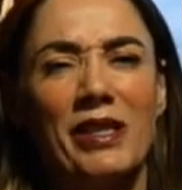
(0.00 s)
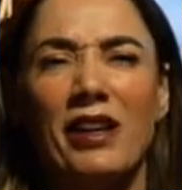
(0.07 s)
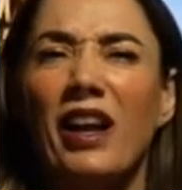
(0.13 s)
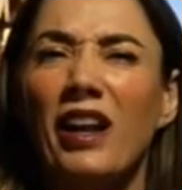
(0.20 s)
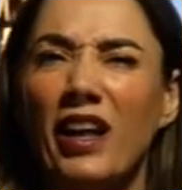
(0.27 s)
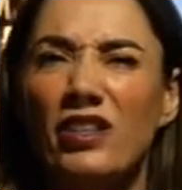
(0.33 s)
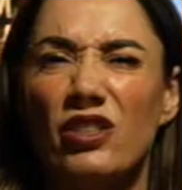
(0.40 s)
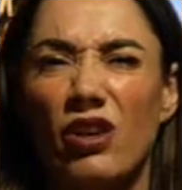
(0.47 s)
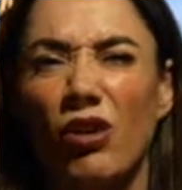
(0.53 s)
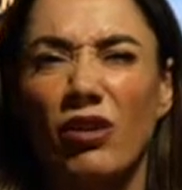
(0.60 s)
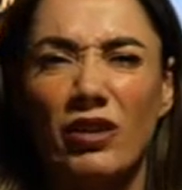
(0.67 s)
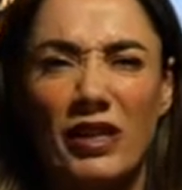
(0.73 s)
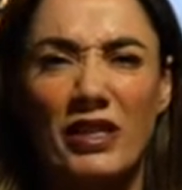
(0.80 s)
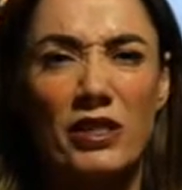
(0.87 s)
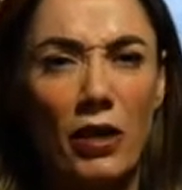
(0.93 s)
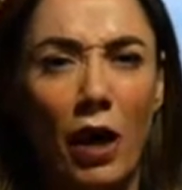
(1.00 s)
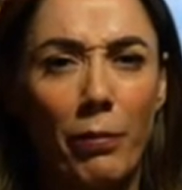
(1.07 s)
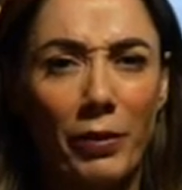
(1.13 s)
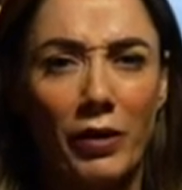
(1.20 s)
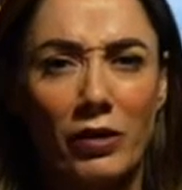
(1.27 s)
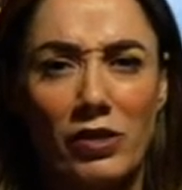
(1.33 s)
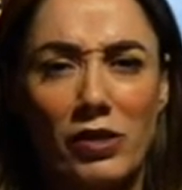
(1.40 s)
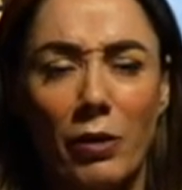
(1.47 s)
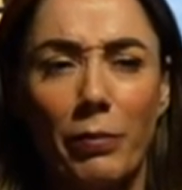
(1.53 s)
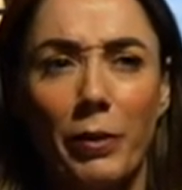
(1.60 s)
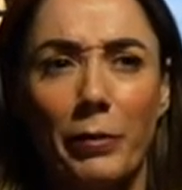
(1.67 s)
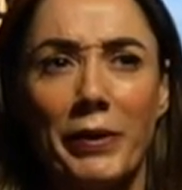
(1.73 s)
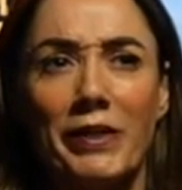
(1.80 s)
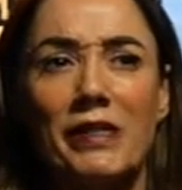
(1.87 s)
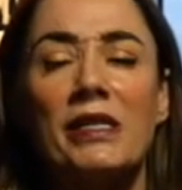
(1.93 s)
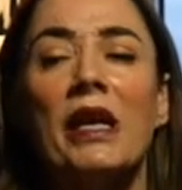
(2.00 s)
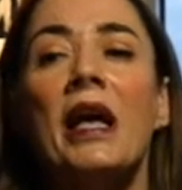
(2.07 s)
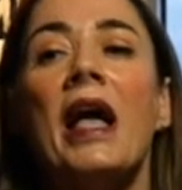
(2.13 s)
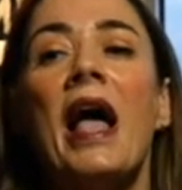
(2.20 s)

and I like to call these topical supplements,